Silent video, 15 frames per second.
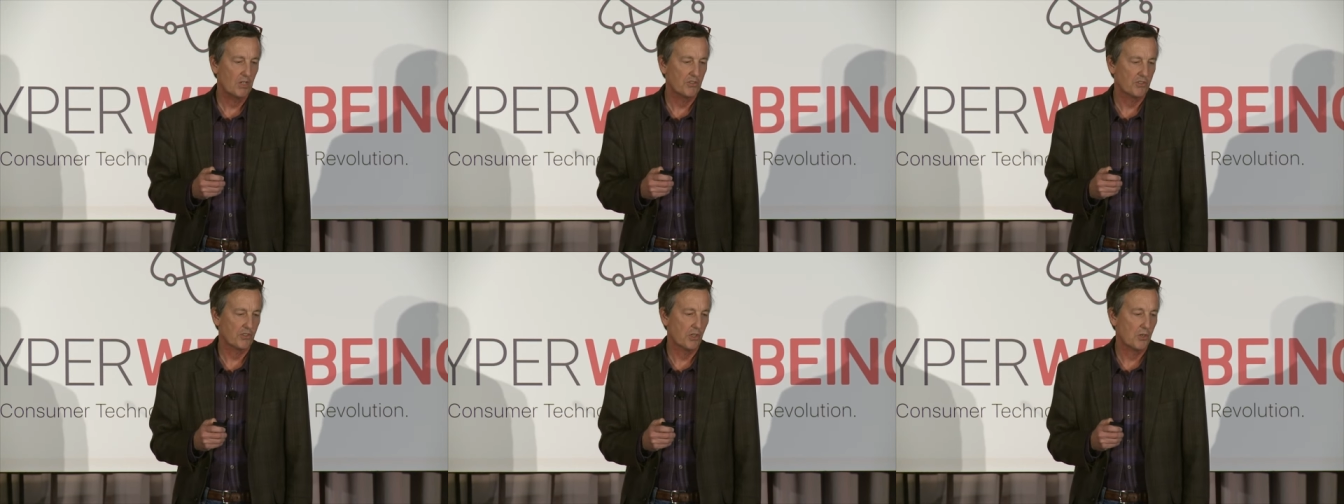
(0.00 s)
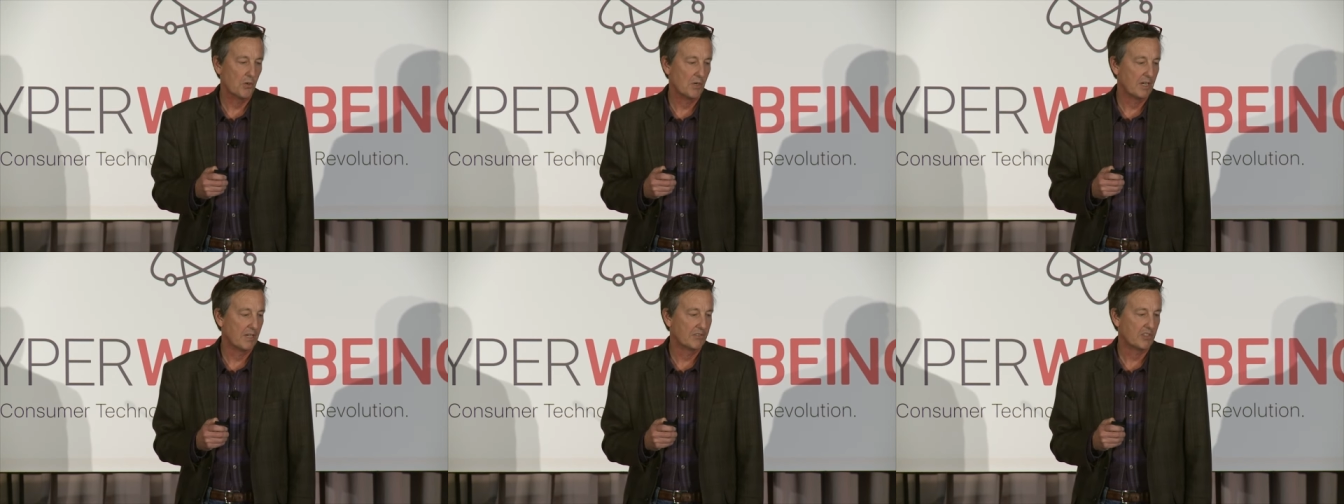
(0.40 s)

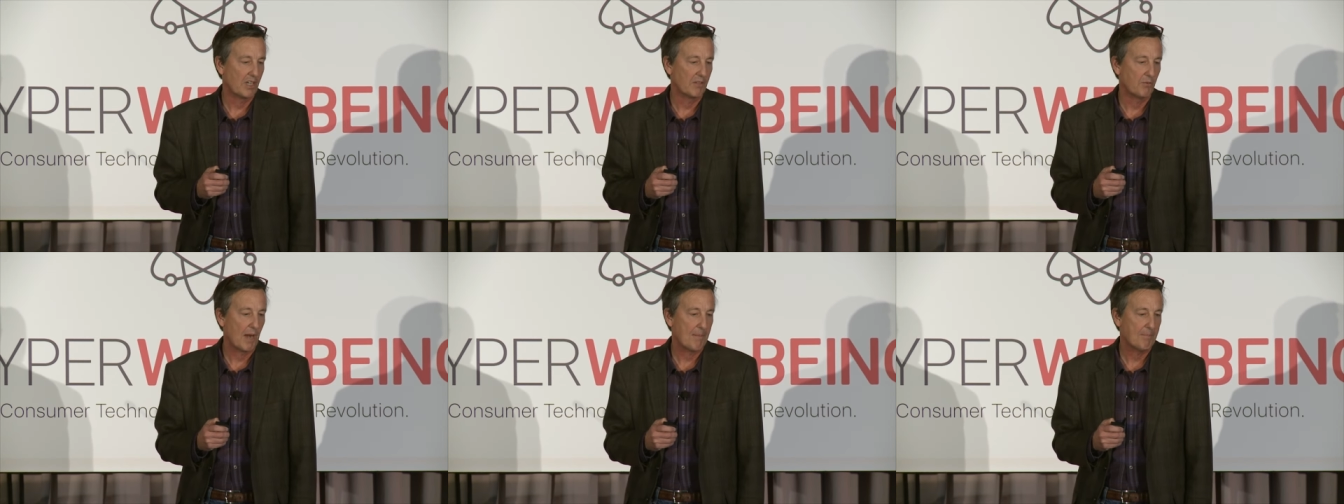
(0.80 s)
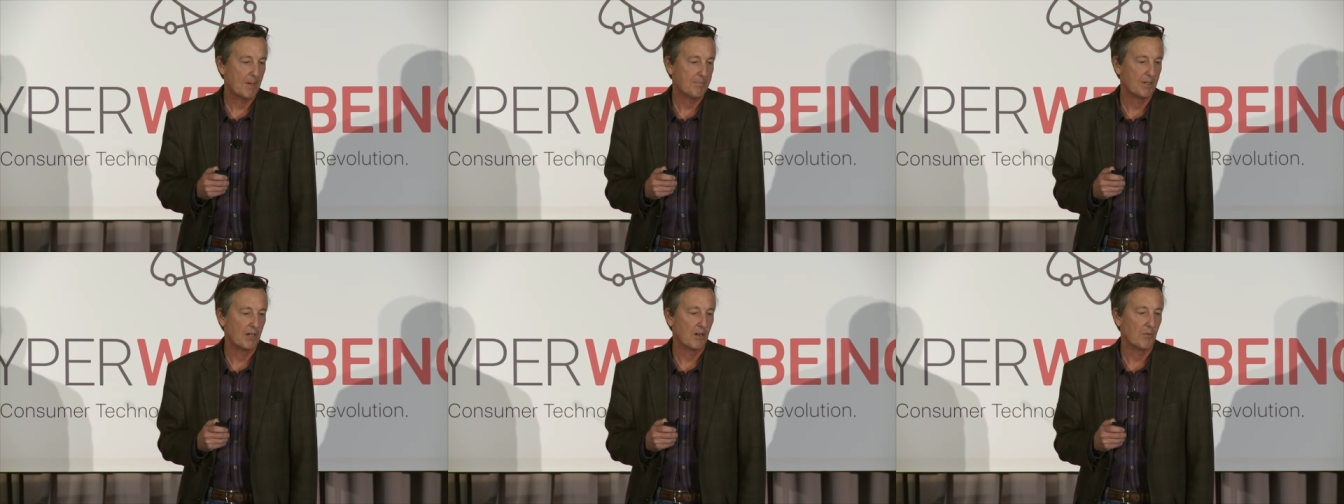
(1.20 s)
So uh, as I wrap
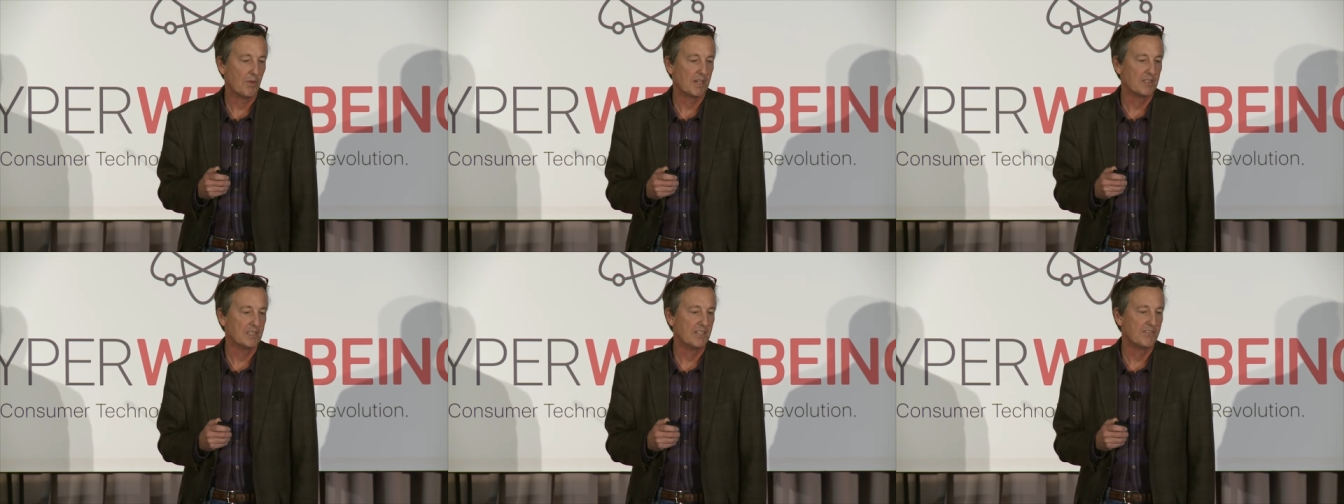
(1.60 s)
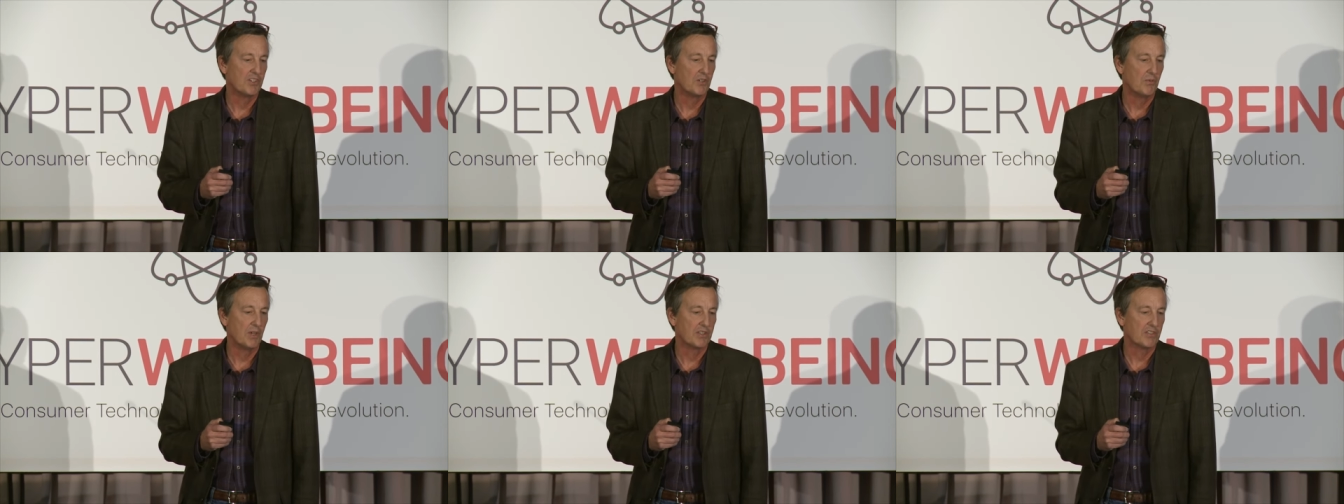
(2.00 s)
up here, I want to leave
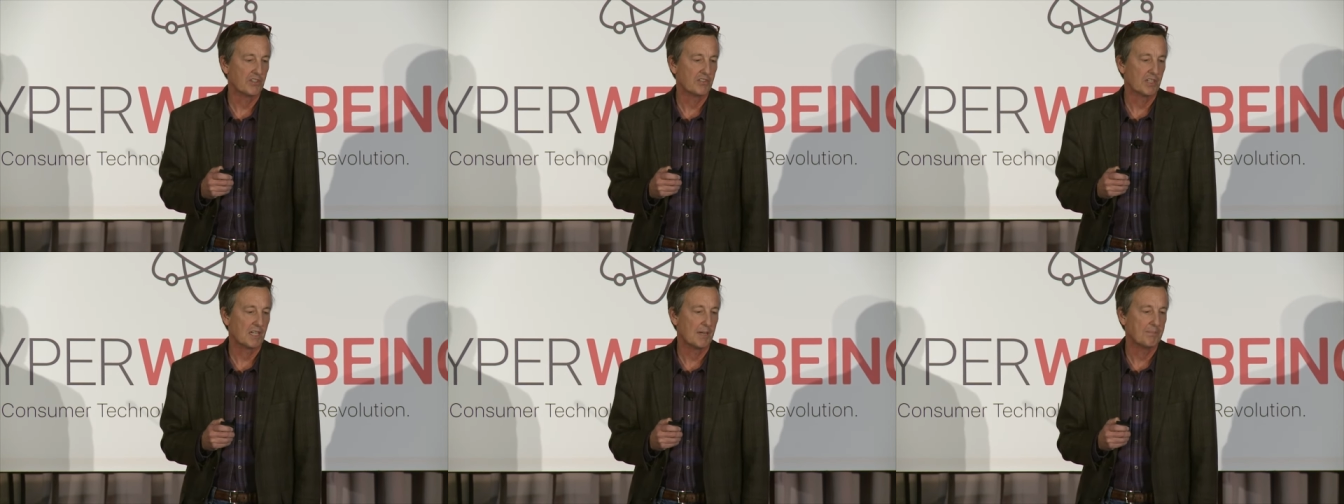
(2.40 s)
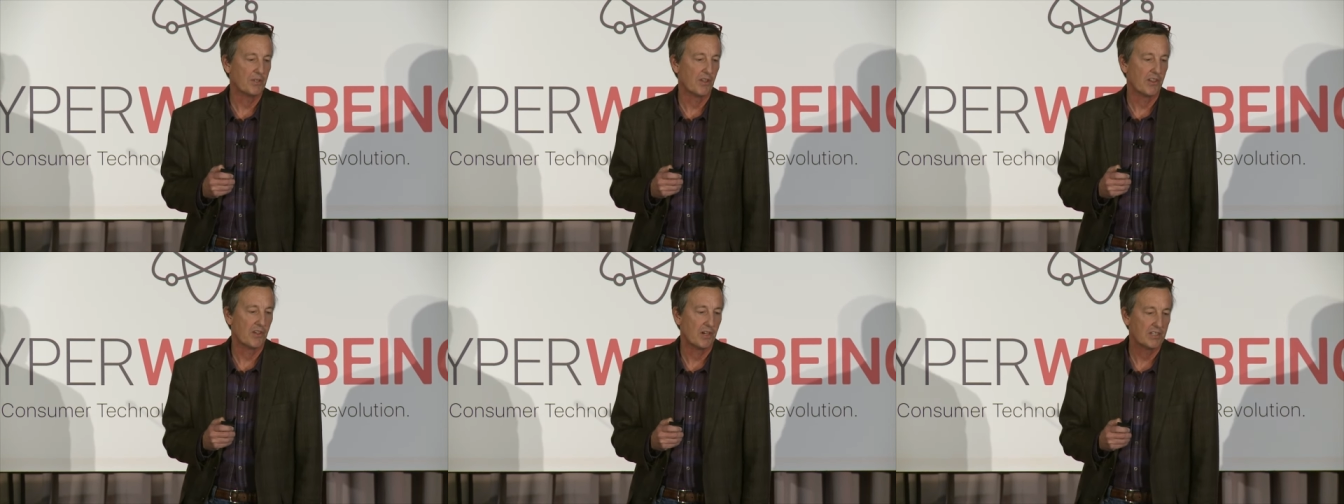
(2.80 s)
you with just a
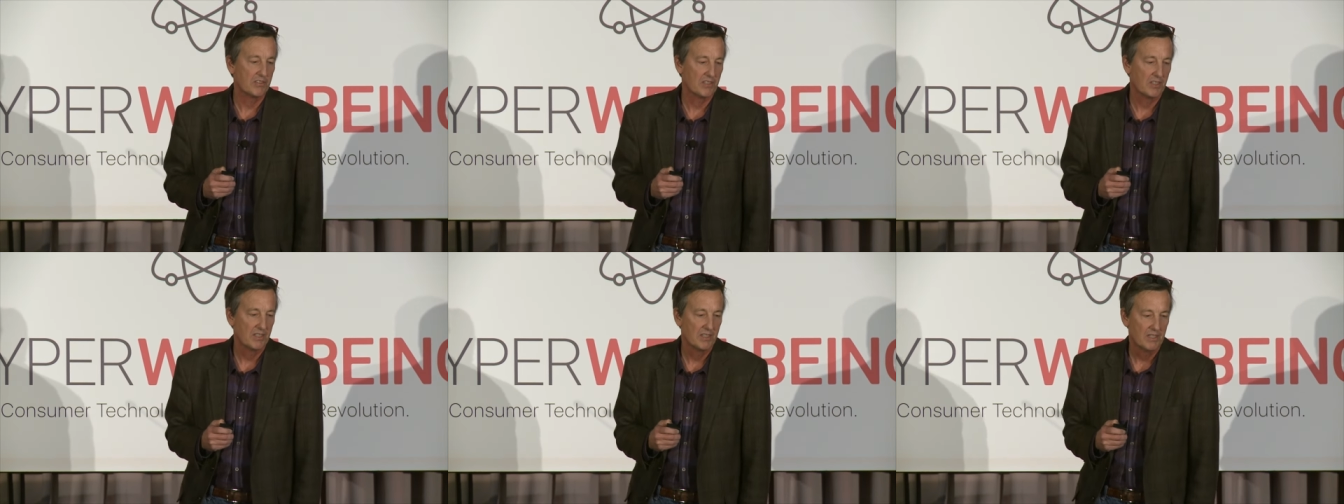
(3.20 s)
couple of thoughts